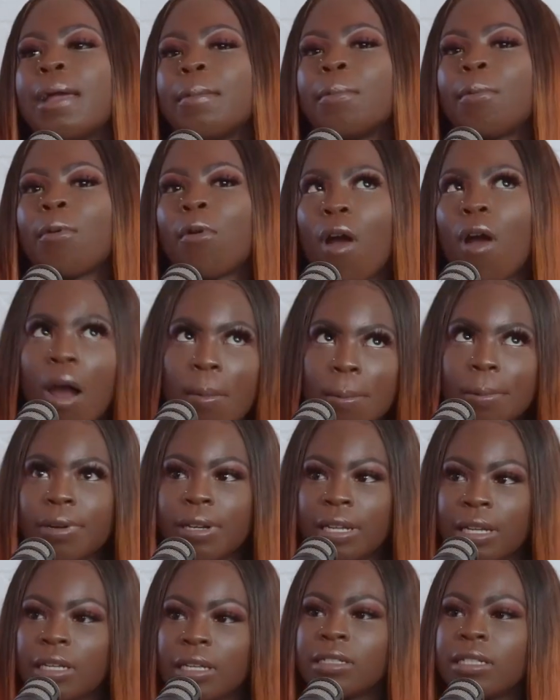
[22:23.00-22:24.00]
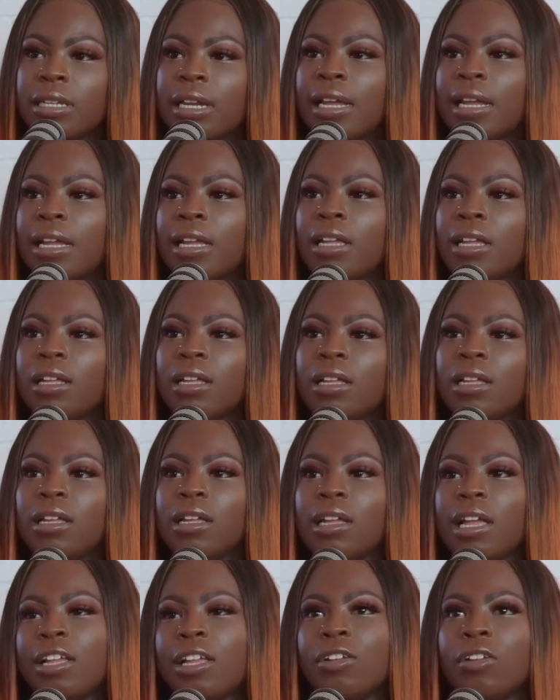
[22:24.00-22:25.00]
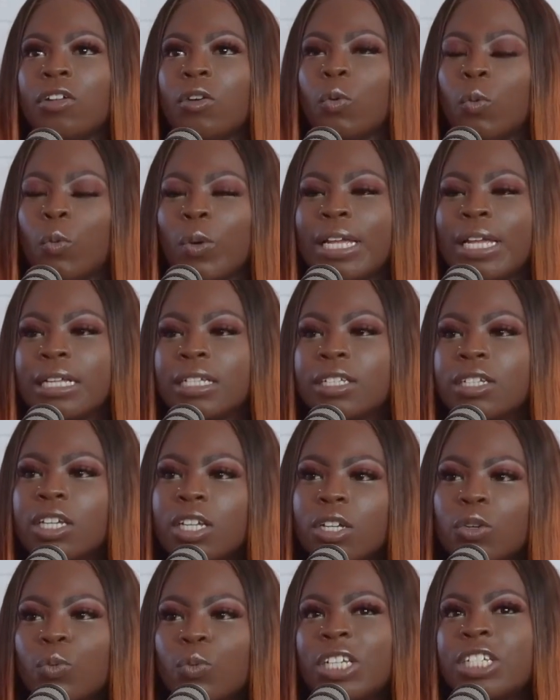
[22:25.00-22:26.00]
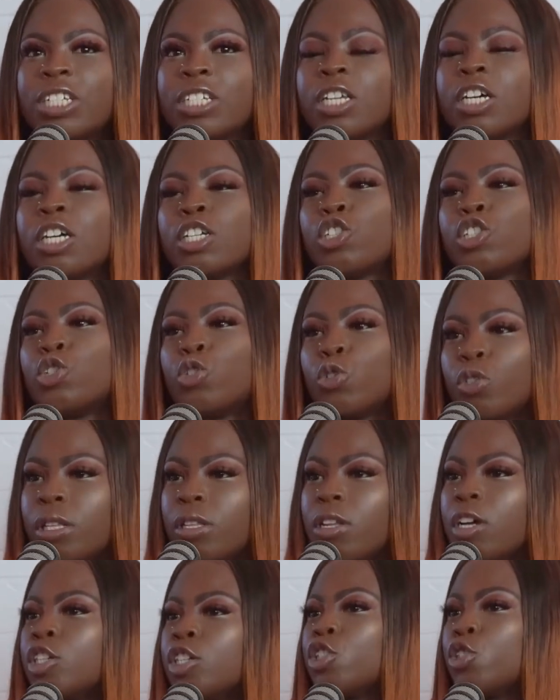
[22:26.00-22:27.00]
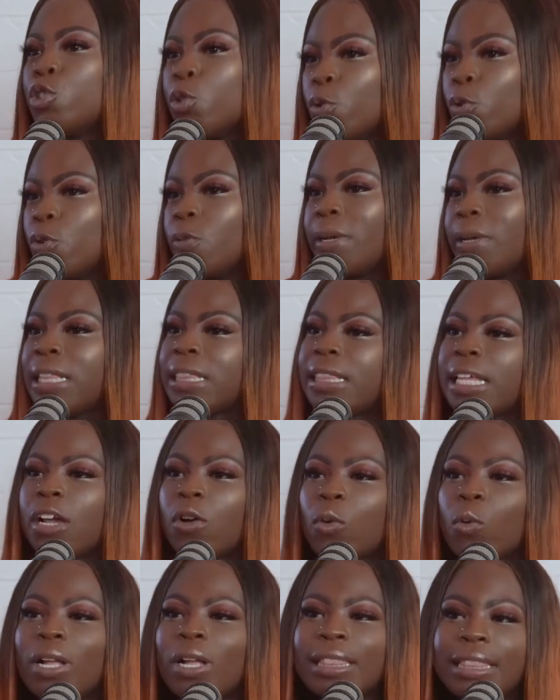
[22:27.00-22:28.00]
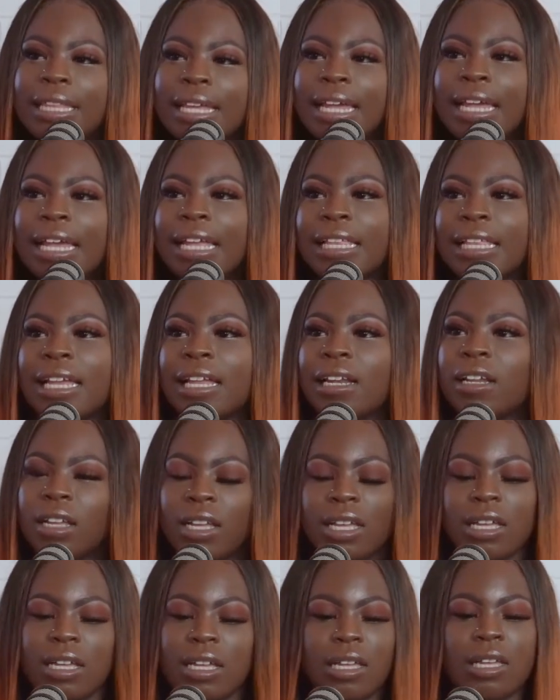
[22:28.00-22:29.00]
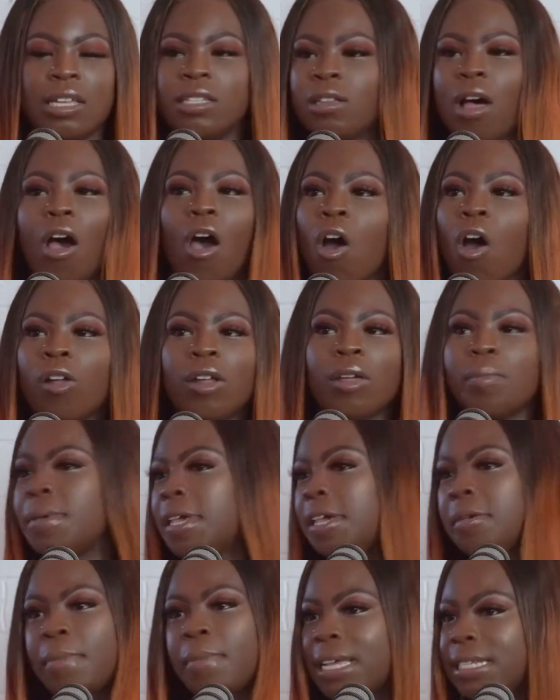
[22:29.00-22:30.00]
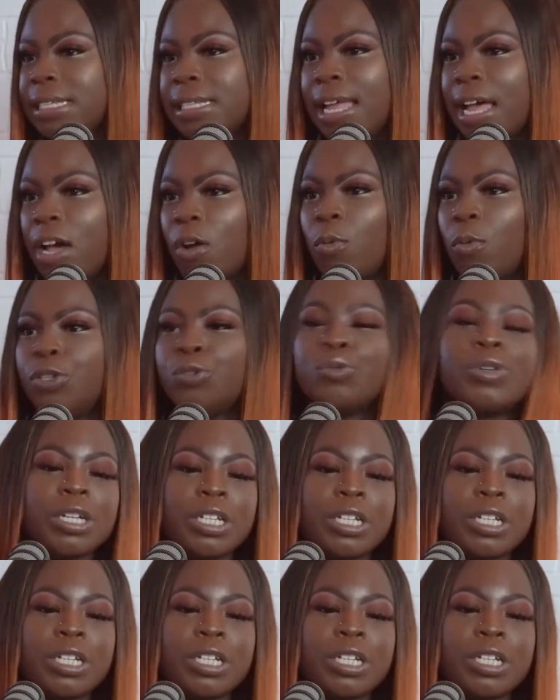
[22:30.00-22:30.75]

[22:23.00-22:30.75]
properly today. Right. right. And, you know, Clarity. we we just as- assume and think right. one thing and then it's all a big mess now right. when you could